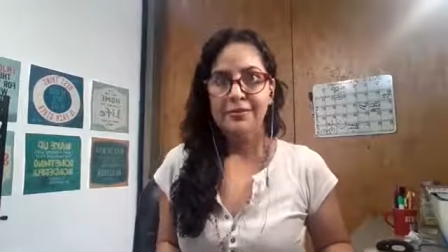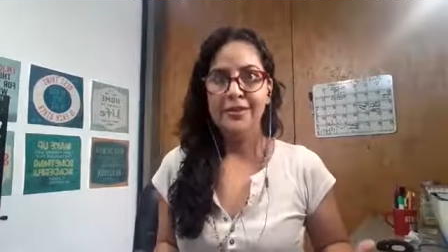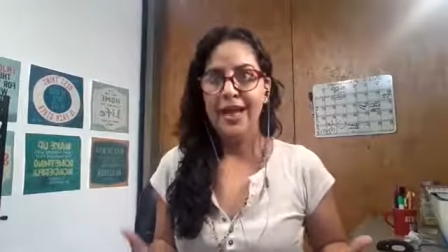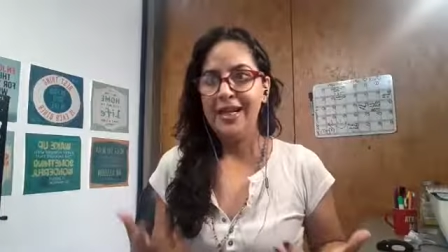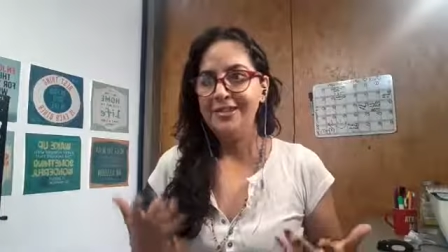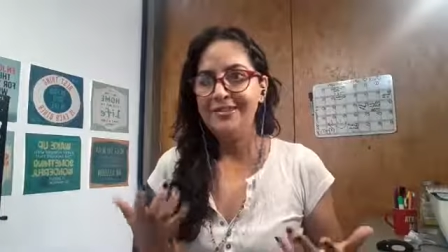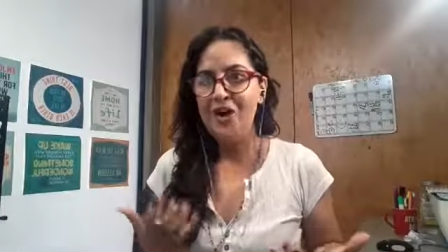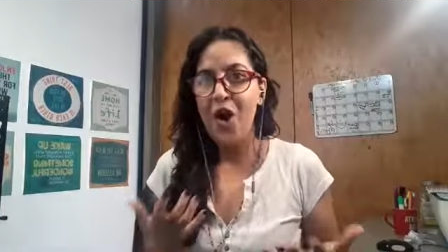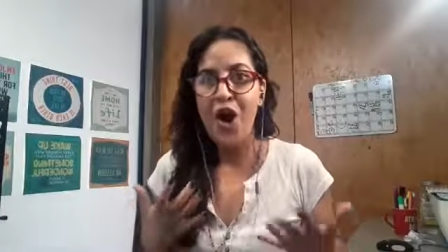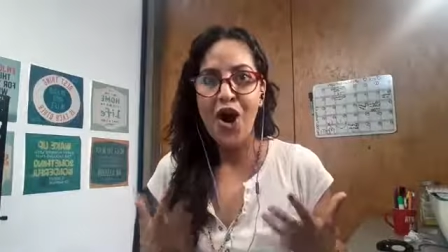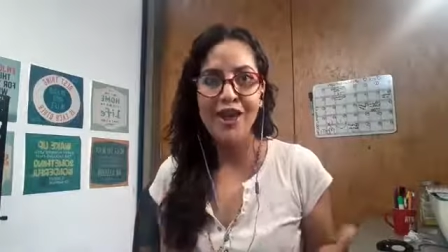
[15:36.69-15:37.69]
like
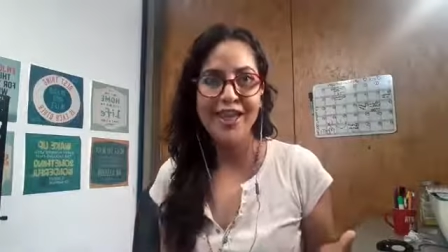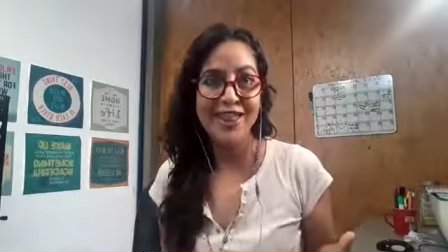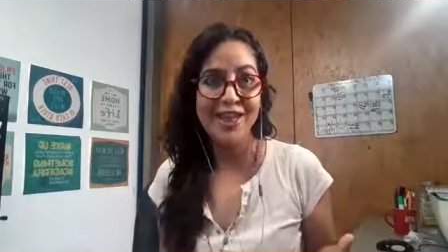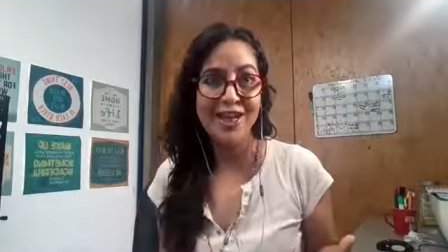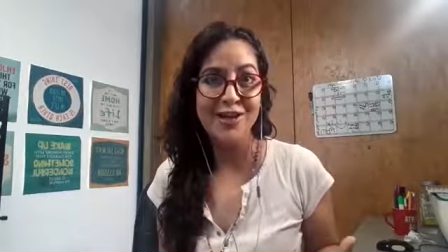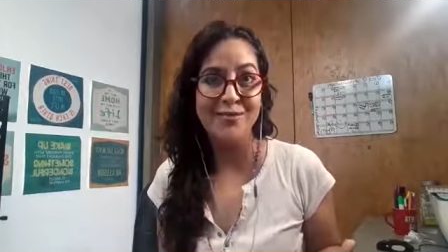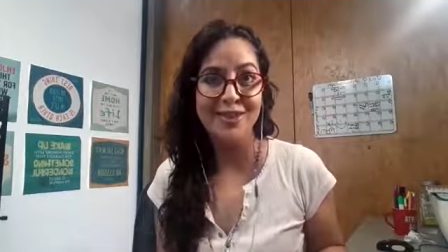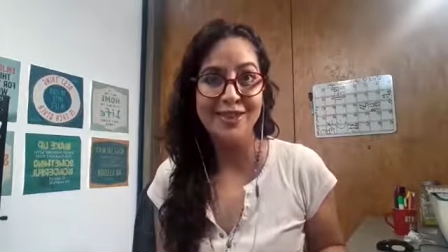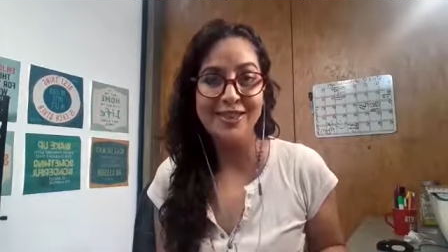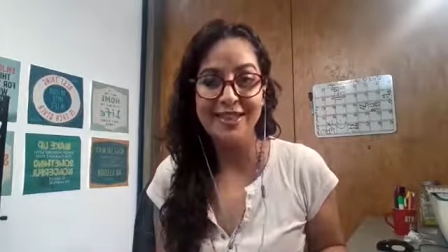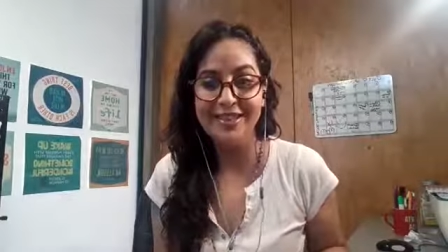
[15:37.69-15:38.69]
hugging them
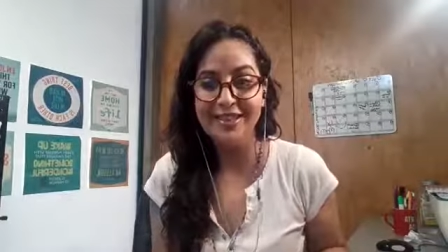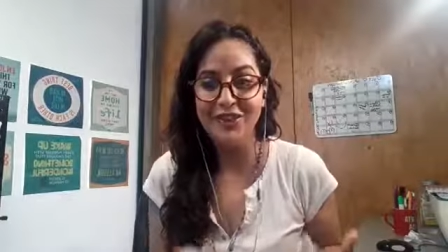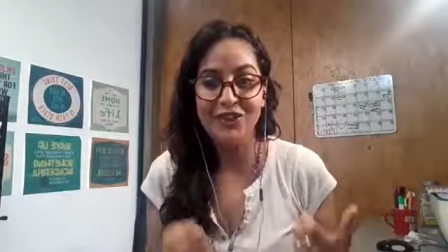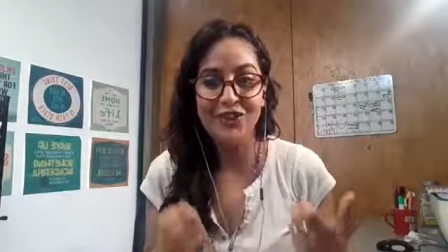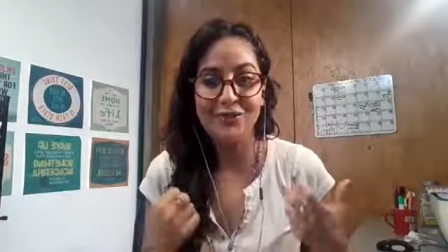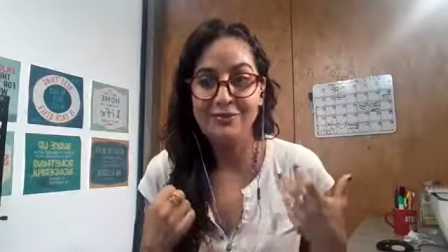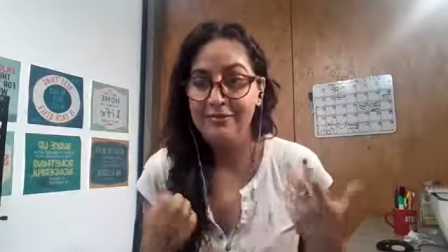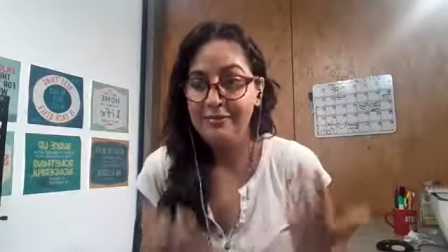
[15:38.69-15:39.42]
and, and just